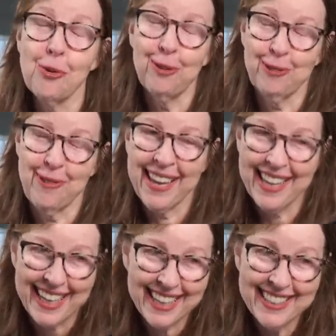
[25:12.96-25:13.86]
old
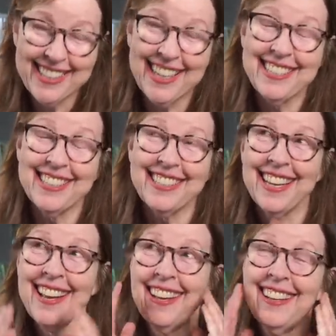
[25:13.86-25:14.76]
because I
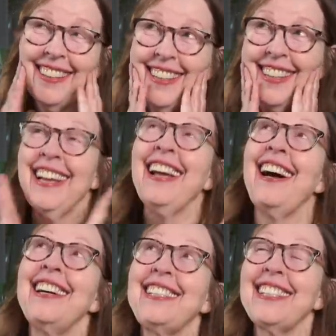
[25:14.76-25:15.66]
just, uh,
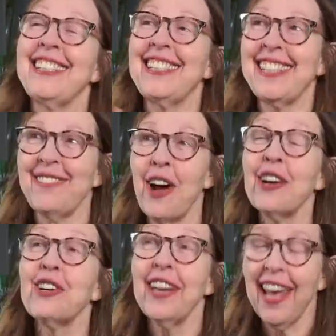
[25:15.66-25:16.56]
I just am
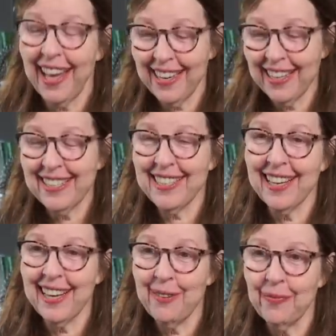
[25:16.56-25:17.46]
not good at it.
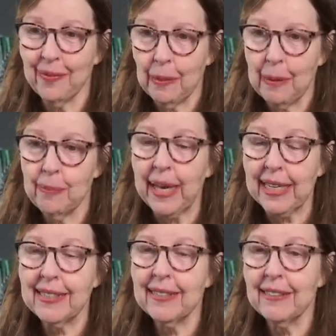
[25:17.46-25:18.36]
Um,
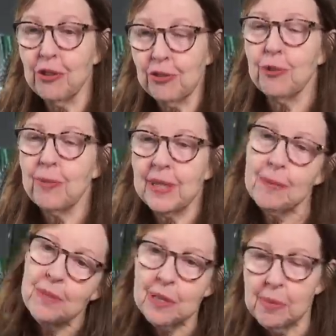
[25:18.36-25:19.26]
but YouTube
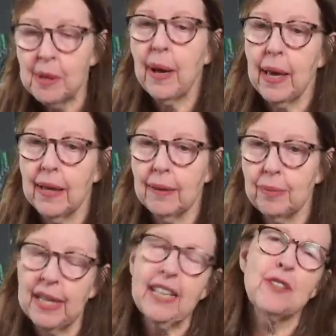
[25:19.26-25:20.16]
seems to be my
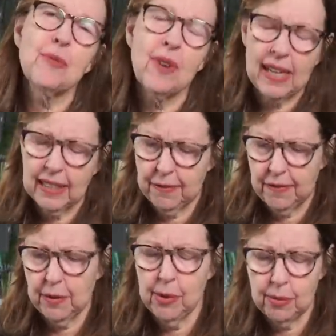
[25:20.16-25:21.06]
place where I
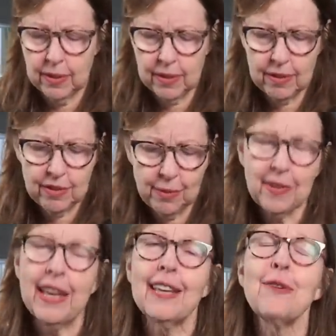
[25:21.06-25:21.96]
live the most. So
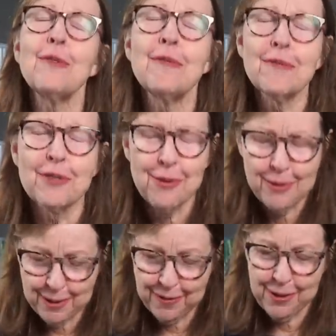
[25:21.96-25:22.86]
thank you for
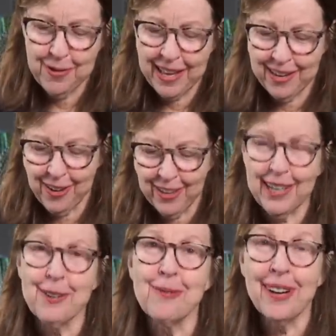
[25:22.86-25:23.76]
those of you that are
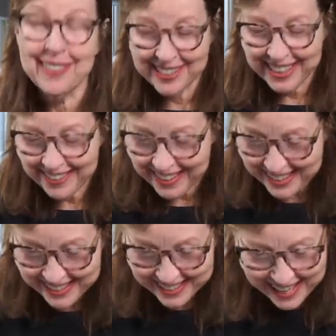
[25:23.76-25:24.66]
here watching
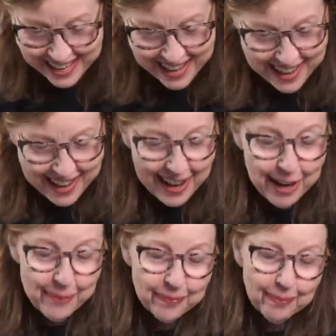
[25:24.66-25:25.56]
this.
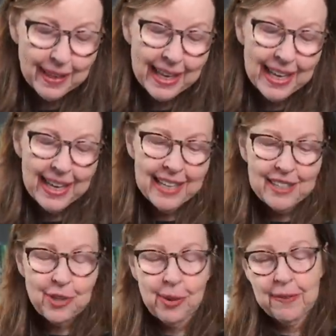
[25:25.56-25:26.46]
Um,
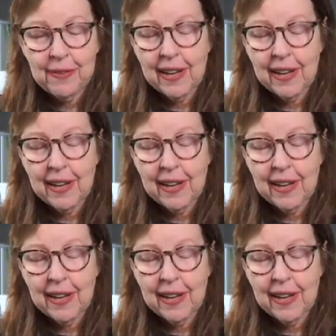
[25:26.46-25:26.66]
so I,